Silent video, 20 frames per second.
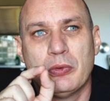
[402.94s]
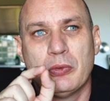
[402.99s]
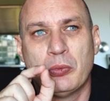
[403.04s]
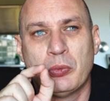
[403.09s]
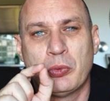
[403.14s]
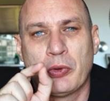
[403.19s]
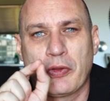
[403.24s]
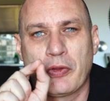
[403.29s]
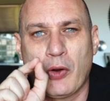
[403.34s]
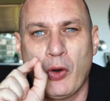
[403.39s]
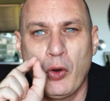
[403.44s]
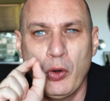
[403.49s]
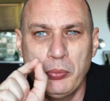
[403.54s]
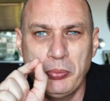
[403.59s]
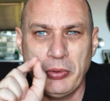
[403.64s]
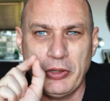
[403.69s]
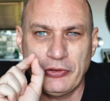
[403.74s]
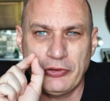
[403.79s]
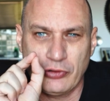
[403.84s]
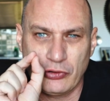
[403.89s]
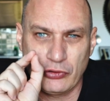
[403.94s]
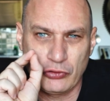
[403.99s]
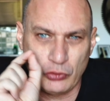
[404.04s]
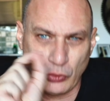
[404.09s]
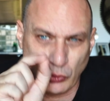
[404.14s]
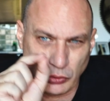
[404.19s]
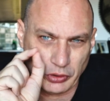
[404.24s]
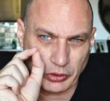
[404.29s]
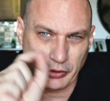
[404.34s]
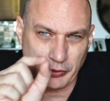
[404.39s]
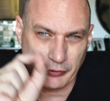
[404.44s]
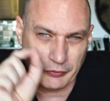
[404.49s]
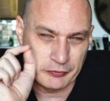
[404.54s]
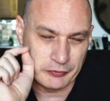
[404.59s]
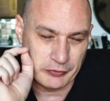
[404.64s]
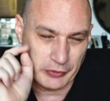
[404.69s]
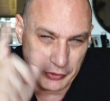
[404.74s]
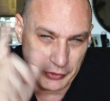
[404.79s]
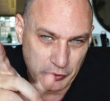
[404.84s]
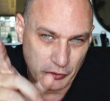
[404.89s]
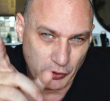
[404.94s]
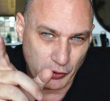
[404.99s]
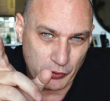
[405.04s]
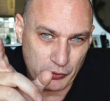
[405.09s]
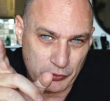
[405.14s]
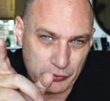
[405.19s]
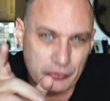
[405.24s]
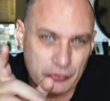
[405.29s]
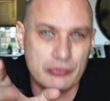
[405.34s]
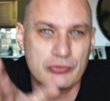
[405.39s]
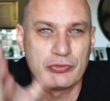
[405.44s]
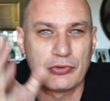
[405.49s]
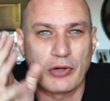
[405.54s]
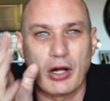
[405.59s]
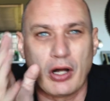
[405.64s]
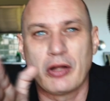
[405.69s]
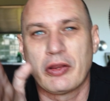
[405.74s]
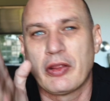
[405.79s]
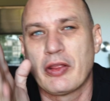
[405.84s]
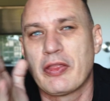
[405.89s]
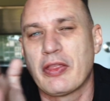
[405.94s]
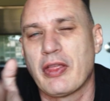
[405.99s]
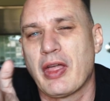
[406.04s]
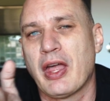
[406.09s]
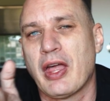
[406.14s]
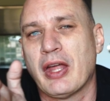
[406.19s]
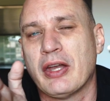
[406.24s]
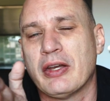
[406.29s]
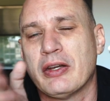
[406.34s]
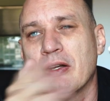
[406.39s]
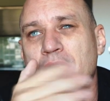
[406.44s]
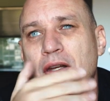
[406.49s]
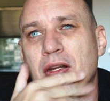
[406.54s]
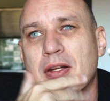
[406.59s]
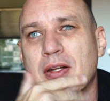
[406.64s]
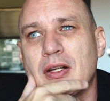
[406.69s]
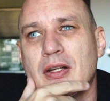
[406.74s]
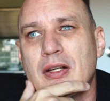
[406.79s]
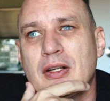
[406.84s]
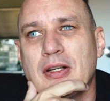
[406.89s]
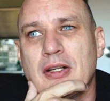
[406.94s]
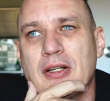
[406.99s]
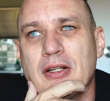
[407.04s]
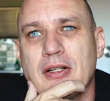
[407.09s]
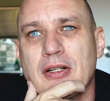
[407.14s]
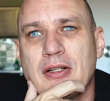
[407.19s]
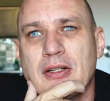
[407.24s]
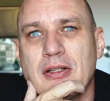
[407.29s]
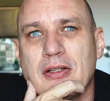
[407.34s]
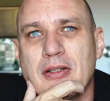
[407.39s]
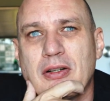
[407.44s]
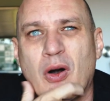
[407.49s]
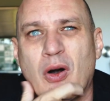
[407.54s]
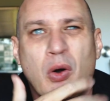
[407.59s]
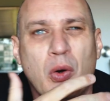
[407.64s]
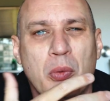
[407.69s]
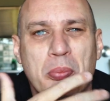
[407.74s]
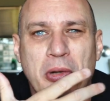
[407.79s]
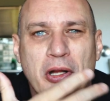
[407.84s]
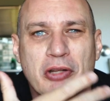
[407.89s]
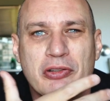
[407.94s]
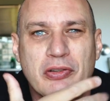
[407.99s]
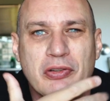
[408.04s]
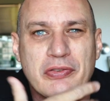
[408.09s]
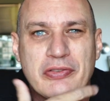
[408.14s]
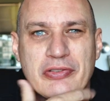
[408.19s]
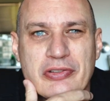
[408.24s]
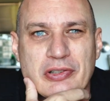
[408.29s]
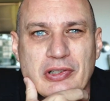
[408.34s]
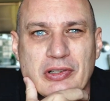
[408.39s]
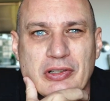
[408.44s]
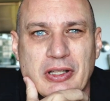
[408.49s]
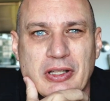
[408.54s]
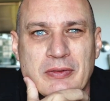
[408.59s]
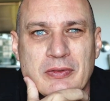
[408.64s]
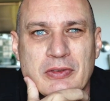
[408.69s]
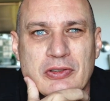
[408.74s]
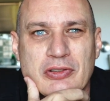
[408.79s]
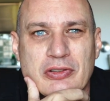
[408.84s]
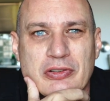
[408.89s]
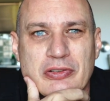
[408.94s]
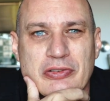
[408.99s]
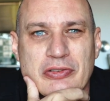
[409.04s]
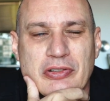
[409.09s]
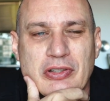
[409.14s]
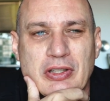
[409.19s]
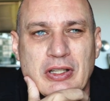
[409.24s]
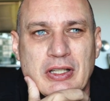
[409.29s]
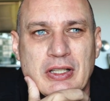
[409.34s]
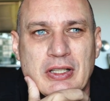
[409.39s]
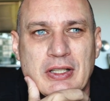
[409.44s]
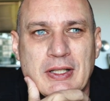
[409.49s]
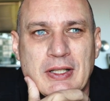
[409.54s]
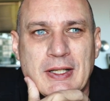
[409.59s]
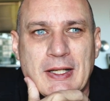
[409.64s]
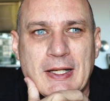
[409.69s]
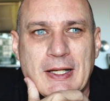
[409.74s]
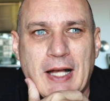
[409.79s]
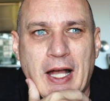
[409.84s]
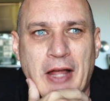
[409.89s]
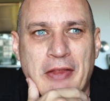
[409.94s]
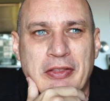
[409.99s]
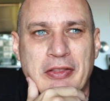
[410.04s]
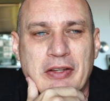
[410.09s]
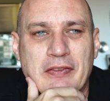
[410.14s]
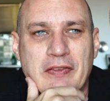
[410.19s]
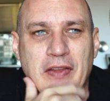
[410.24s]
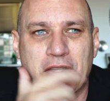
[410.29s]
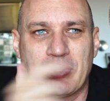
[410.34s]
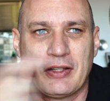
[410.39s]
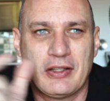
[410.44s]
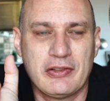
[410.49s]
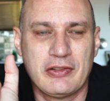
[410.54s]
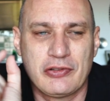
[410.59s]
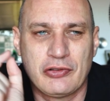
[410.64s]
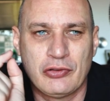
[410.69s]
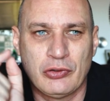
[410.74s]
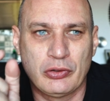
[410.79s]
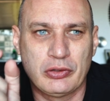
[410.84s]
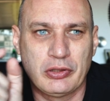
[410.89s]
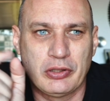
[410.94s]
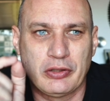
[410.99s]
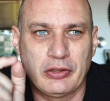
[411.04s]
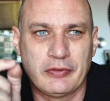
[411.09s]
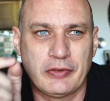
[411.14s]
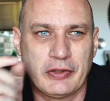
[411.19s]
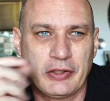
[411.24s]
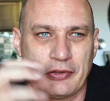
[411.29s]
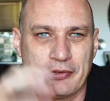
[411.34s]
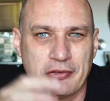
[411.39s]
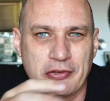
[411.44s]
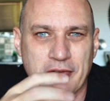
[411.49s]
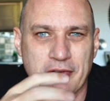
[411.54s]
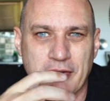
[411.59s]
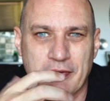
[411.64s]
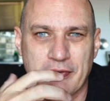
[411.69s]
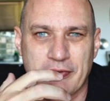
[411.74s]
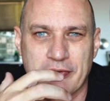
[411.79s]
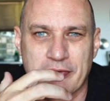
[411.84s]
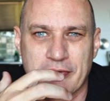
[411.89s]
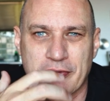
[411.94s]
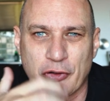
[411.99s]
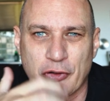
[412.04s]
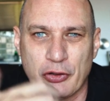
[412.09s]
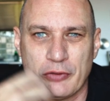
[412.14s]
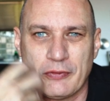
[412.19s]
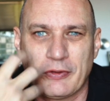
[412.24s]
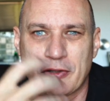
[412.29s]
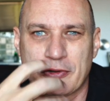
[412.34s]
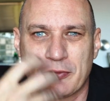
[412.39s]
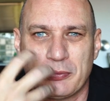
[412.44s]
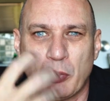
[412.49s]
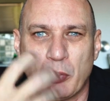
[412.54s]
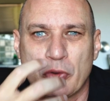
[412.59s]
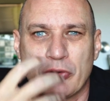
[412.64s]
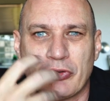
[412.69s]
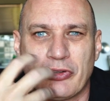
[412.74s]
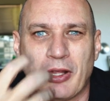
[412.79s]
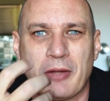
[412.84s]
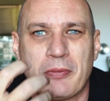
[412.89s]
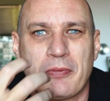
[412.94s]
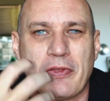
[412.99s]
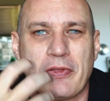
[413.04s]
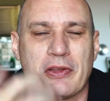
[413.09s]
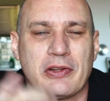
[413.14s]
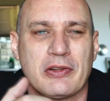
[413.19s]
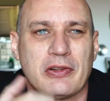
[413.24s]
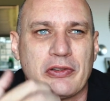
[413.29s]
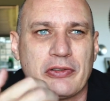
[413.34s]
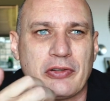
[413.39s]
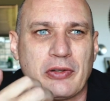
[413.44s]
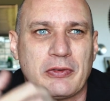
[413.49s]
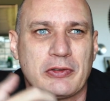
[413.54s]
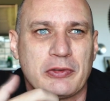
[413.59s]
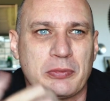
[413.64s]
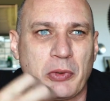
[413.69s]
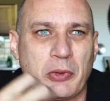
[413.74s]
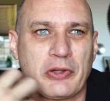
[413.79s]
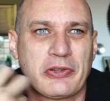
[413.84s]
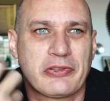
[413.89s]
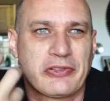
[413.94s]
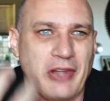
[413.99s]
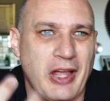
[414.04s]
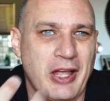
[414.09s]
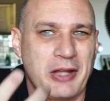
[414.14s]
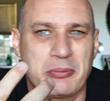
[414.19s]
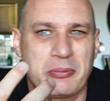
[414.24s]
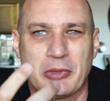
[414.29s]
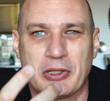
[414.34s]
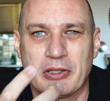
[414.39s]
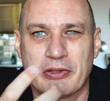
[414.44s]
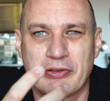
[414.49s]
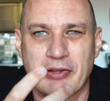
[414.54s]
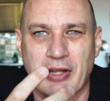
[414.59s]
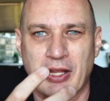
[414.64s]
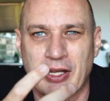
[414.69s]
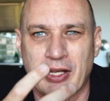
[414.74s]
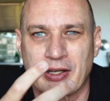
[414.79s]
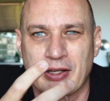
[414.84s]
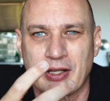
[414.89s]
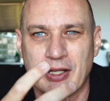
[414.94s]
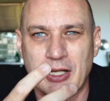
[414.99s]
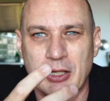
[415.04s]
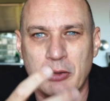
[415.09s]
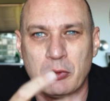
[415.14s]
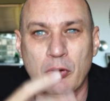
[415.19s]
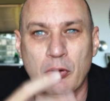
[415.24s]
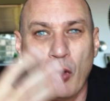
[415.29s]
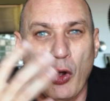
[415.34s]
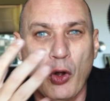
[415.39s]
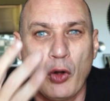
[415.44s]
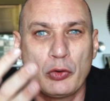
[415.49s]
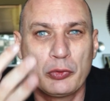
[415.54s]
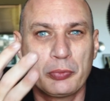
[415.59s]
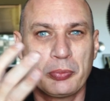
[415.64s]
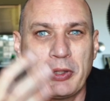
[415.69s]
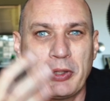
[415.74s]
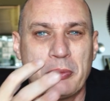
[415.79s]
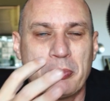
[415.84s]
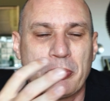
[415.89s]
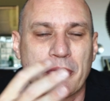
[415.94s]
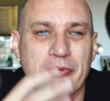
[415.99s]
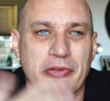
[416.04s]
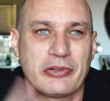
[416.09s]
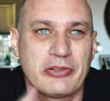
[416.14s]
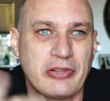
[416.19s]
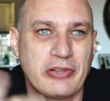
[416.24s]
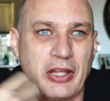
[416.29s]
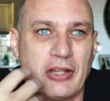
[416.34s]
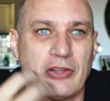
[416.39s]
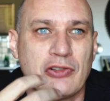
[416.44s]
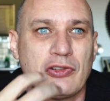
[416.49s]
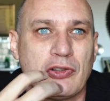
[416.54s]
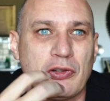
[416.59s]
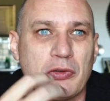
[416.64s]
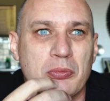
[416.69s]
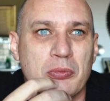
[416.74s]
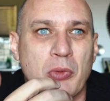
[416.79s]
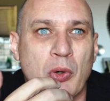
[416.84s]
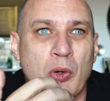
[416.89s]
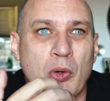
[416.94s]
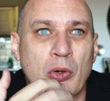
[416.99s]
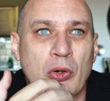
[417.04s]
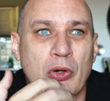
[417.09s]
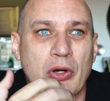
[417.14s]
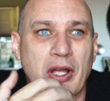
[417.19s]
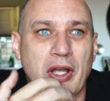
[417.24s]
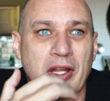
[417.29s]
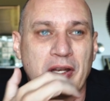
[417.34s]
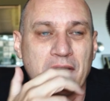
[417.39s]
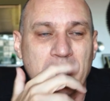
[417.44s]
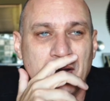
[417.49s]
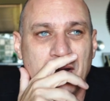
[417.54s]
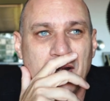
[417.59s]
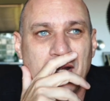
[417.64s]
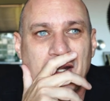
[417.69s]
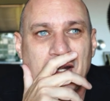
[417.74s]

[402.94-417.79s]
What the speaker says: with a whole bunch of short little videos rather than a whole bunch of still images. I think that these short little videos just give so much more depth and so much more excitement and will hold people's attention more. And